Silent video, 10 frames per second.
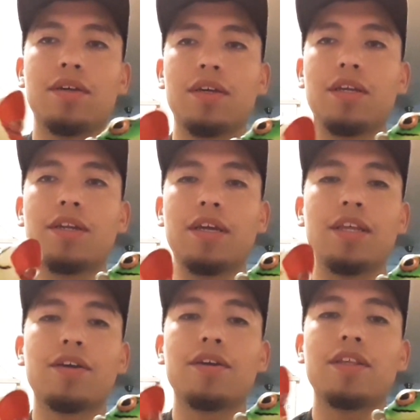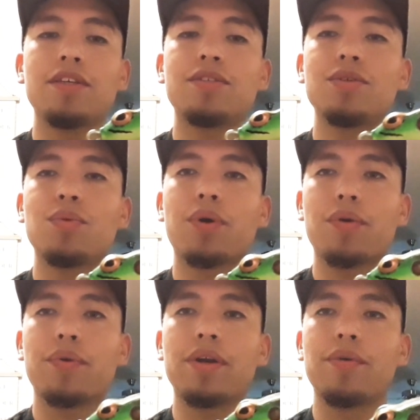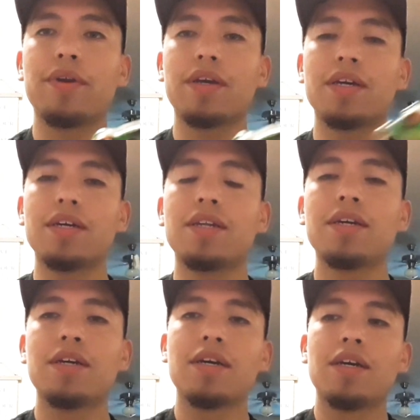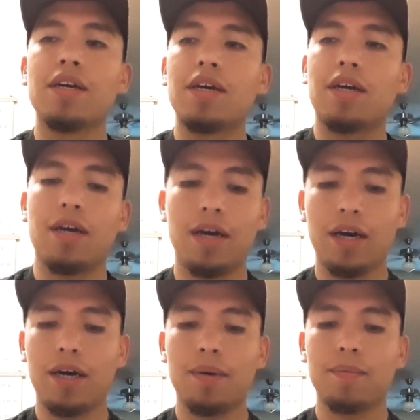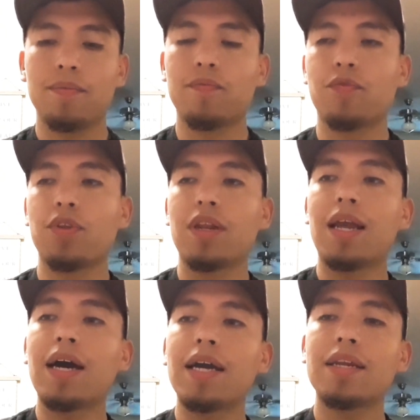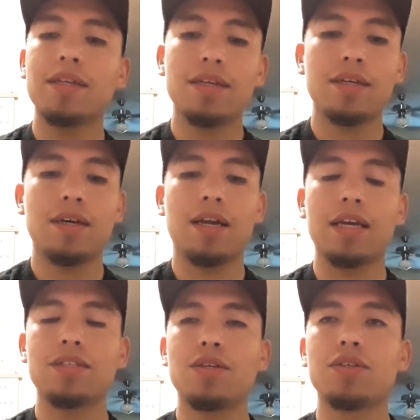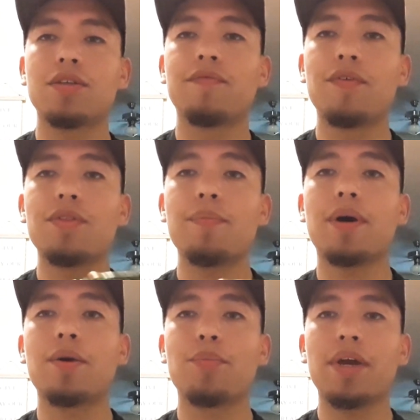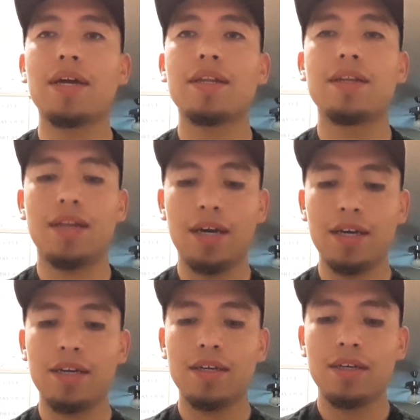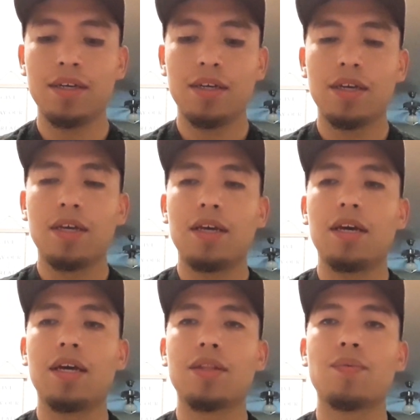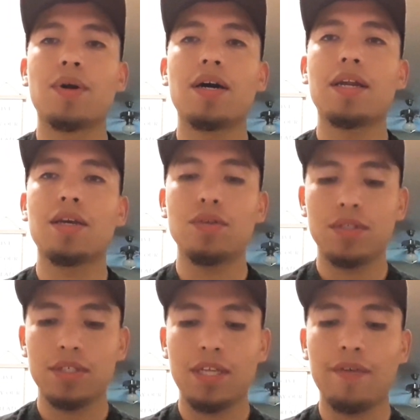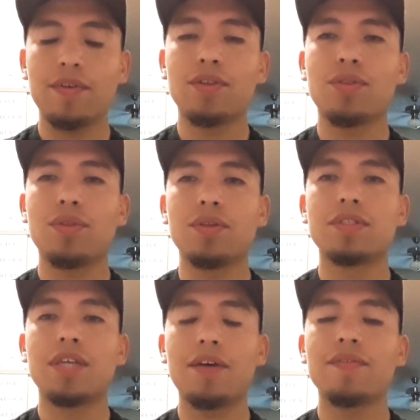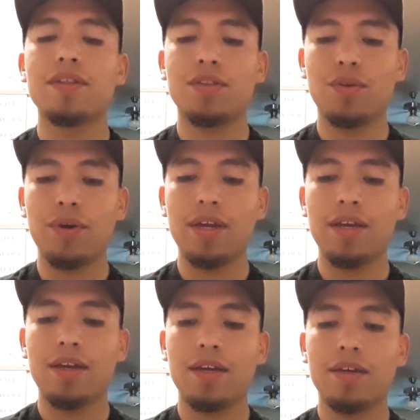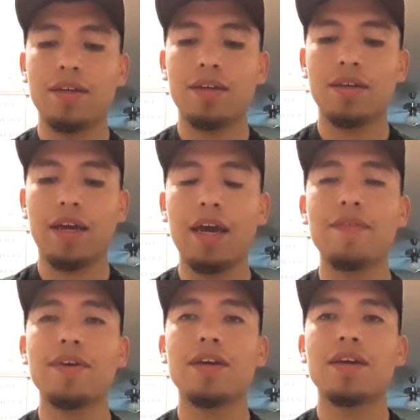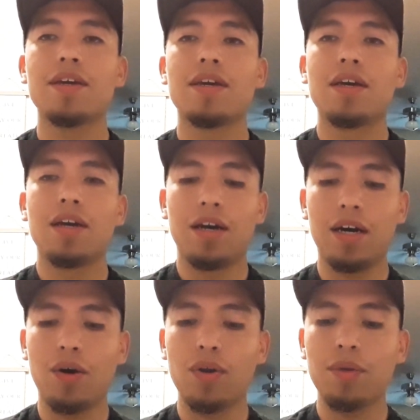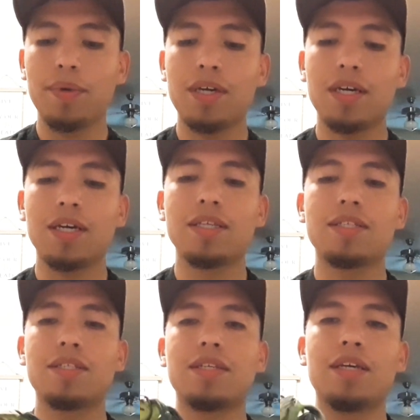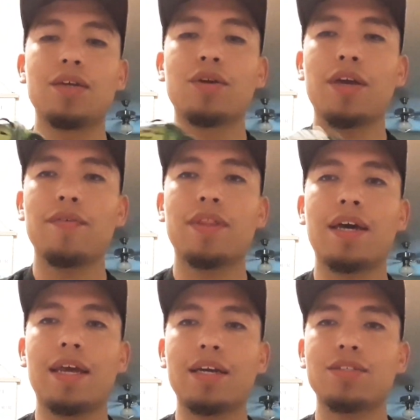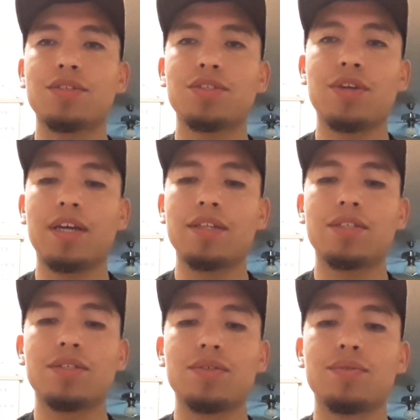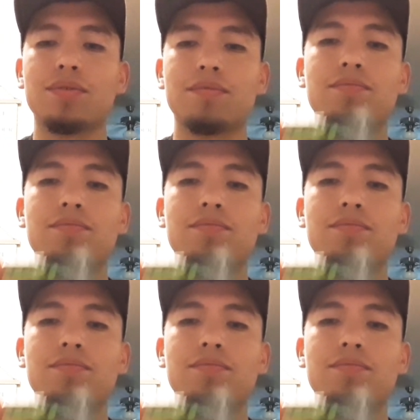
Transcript: Either of these two work really good. For the line, I like to use a 50-pound braid line, and the rod I use a 7-3 heavy, only because it'll give you that extra strength to